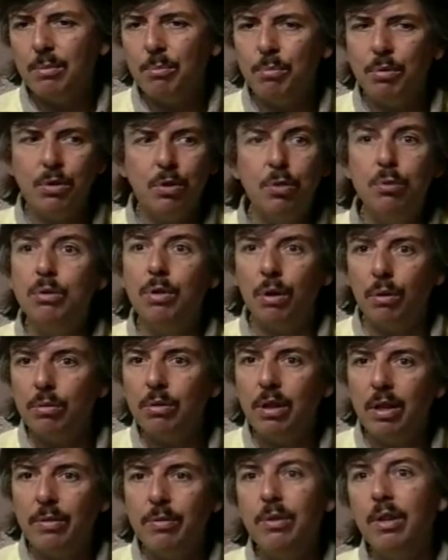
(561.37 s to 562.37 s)
but you don't
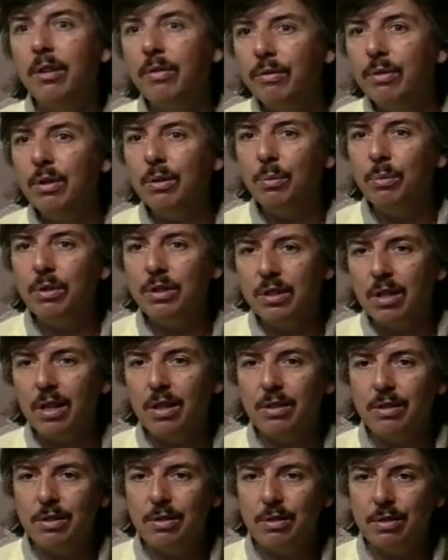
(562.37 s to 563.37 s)
give, therefore we
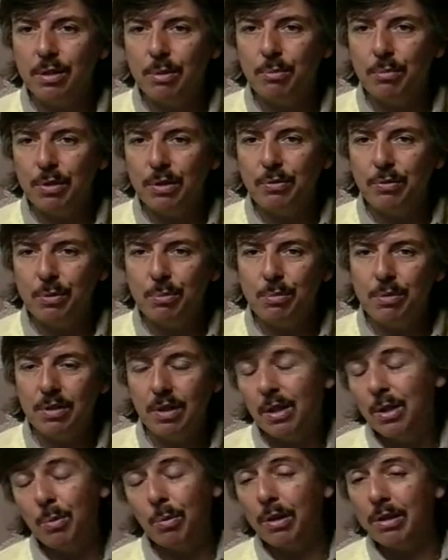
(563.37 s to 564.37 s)
charge you something.
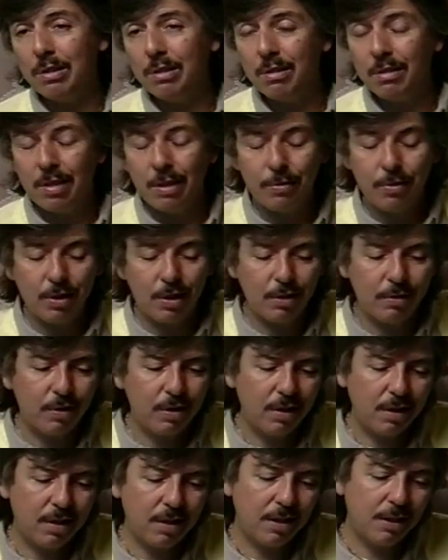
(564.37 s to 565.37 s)
Otherwise you'll never give
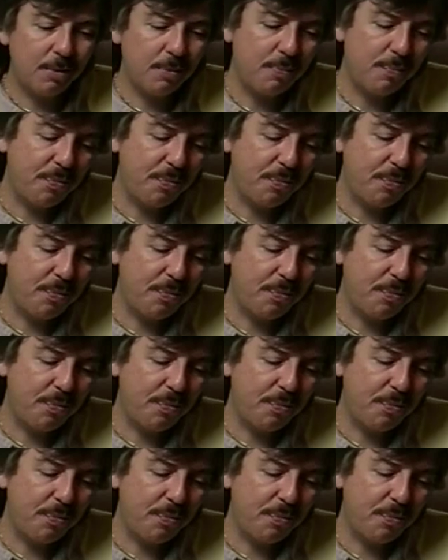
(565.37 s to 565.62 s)
anything.